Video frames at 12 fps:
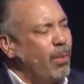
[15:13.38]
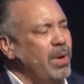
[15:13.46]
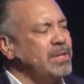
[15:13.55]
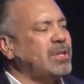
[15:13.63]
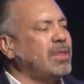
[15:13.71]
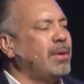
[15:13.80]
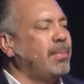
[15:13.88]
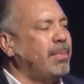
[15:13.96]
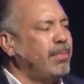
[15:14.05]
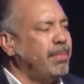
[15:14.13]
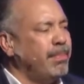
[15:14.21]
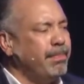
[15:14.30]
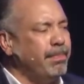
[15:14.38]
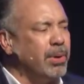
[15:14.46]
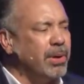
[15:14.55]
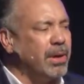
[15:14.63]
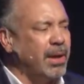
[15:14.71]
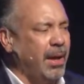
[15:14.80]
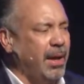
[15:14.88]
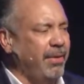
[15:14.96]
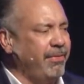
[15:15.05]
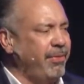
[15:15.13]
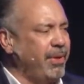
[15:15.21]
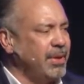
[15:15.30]
I went to the book
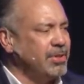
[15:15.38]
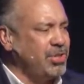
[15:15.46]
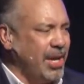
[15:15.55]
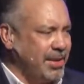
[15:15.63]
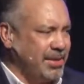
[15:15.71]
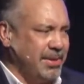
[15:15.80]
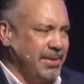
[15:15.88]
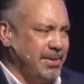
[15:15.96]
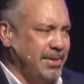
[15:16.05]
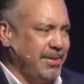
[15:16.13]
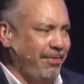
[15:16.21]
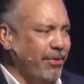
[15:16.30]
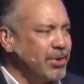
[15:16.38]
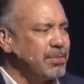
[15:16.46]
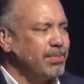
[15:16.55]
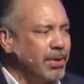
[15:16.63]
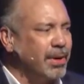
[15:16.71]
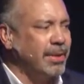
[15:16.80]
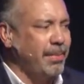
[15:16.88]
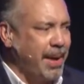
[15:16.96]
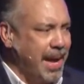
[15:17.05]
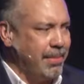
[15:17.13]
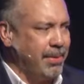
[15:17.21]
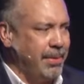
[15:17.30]
of Genesis, the first book in the
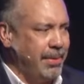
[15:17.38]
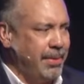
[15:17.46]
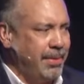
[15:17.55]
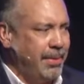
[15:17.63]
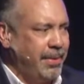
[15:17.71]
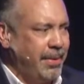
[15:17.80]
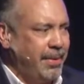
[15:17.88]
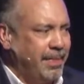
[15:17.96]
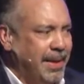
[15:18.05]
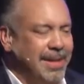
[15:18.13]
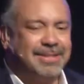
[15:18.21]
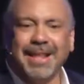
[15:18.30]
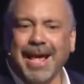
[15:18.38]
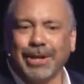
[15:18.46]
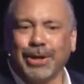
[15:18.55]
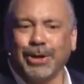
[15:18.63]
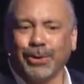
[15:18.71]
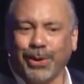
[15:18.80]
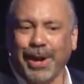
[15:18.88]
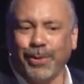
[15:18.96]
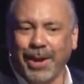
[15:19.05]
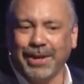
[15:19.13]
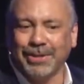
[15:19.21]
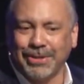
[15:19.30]
Bible. Isn't that a good,
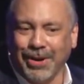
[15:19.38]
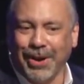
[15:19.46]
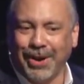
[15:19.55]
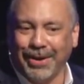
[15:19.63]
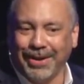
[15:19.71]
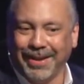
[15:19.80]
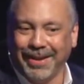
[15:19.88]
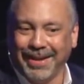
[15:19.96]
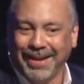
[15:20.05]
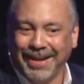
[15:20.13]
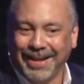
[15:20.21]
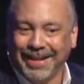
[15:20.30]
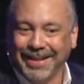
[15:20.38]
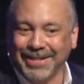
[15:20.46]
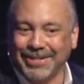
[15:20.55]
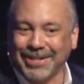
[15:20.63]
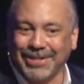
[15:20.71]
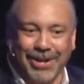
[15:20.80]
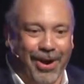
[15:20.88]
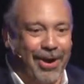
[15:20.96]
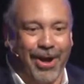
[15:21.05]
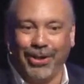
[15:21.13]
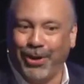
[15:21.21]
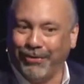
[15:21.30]
great way to start? Let's just
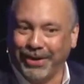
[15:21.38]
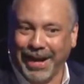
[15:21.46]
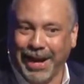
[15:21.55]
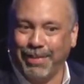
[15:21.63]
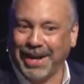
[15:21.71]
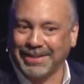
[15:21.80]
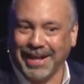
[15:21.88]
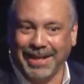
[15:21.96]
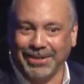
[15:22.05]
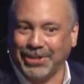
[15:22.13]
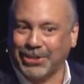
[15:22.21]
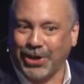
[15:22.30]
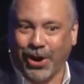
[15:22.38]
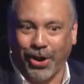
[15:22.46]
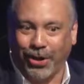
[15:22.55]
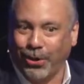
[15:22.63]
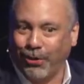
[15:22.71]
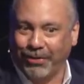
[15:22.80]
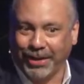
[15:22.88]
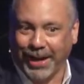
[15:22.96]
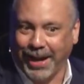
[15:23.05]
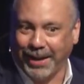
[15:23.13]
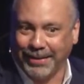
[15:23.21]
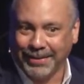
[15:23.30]
start all over again. Everybody say, let's just start all over
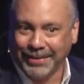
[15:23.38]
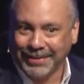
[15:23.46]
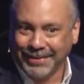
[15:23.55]
again.